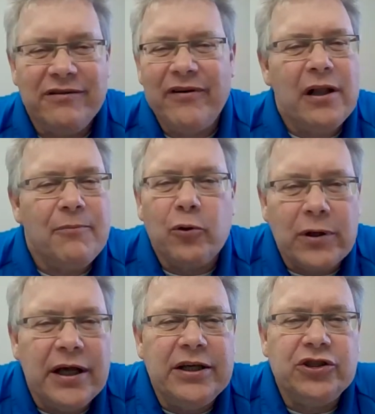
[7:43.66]
to develop a
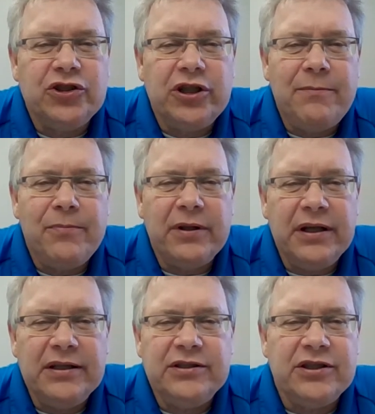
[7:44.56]
relationship, and
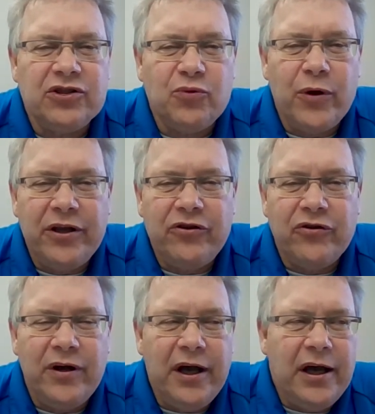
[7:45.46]
the easiest way
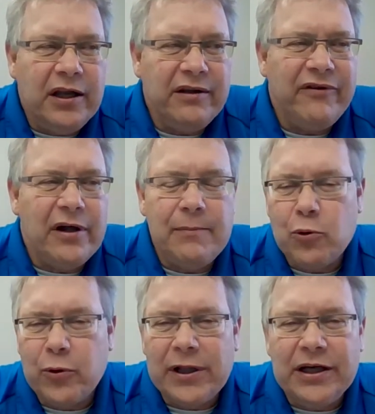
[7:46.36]
to develop
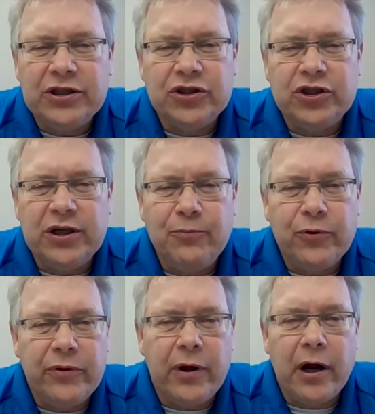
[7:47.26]
a relationship
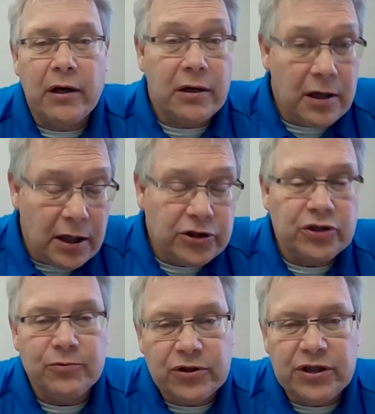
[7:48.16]
with our
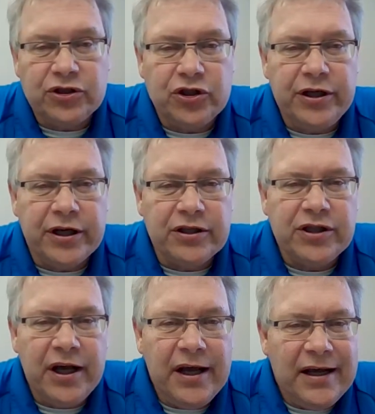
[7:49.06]
customers'
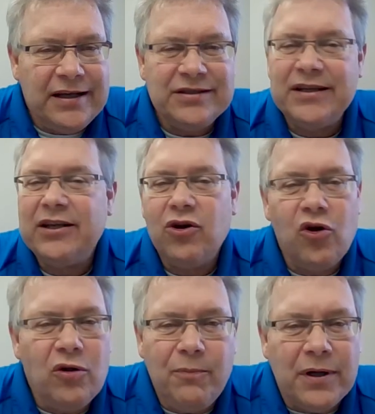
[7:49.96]
engineers is to get a
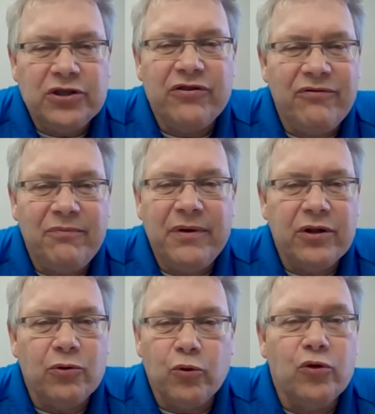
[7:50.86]
whole bunch of them
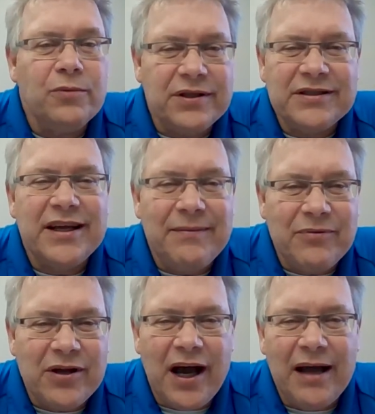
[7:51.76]
in the room at the same
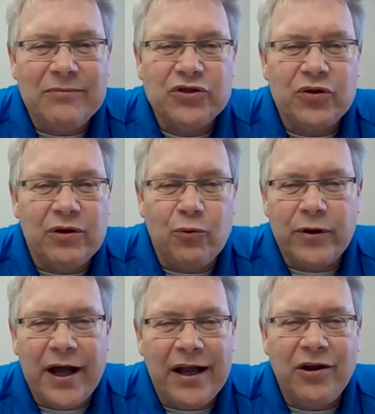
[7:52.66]
time, so that we're
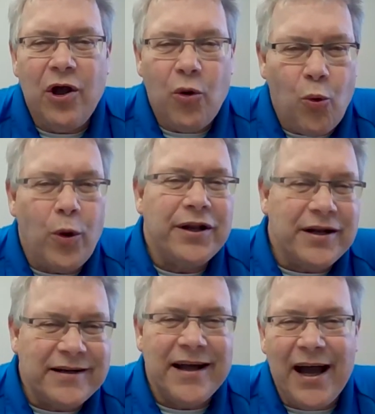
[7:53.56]
not one at
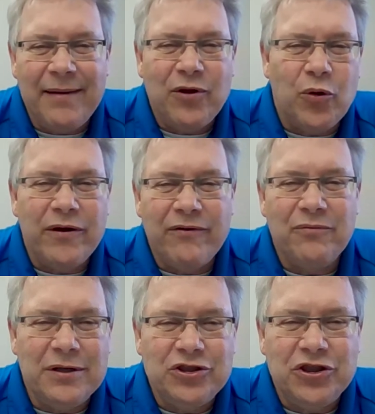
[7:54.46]
a time going
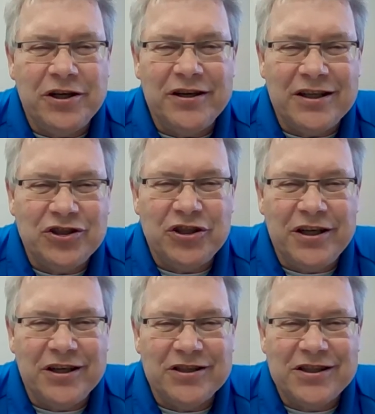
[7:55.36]
from engineer to
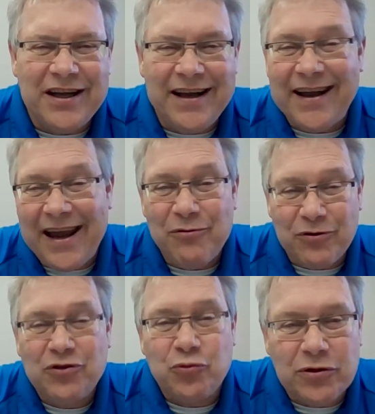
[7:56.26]
engineer saying, "Hey,
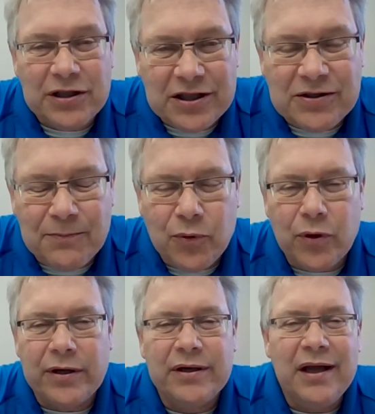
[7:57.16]
this really is
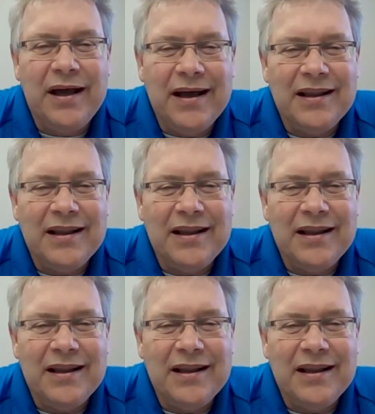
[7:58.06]
important.